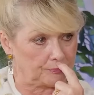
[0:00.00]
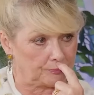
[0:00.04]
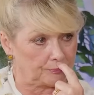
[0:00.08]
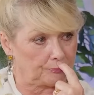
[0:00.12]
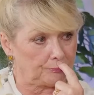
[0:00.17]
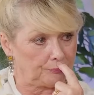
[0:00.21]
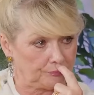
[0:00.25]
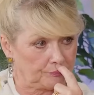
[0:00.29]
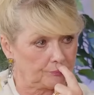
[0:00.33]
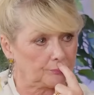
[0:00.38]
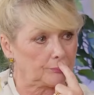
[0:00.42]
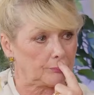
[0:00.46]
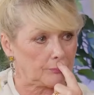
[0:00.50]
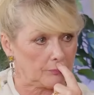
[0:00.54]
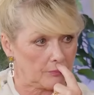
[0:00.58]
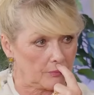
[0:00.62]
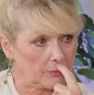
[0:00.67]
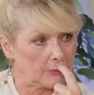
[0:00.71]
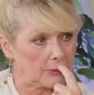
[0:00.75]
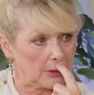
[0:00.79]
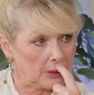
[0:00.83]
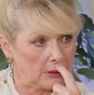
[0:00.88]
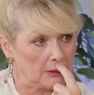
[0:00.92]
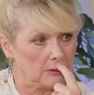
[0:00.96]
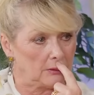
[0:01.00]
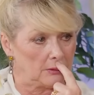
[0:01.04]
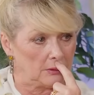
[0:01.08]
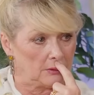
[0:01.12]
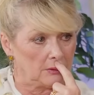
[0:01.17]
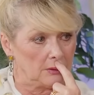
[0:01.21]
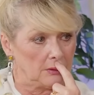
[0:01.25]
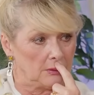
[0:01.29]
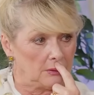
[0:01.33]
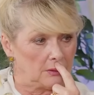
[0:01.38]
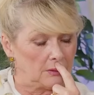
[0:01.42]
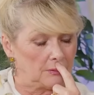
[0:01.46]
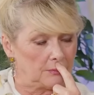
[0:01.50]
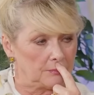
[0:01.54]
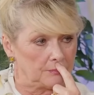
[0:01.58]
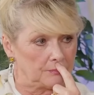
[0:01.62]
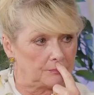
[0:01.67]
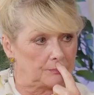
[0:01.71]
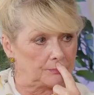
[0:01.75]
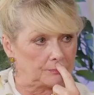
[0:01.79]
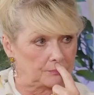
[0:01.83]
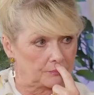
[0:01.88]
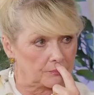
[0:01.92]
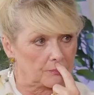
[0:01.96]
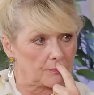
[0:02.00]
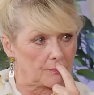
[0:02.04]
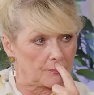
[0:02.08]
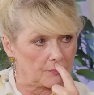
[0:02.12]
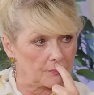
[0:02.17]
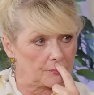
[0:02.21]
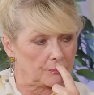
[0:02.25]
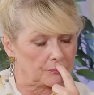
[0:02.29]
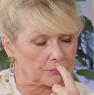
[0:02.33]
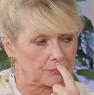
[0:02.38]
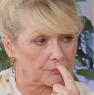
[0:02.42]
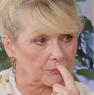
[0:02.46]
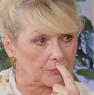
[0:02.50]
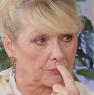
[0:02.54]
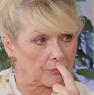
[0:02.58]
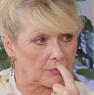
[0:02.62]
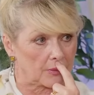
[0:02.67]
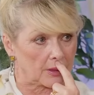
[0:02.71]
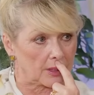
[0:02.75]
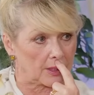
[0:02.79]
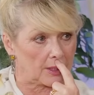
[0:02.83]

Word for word: came back to life. Um, you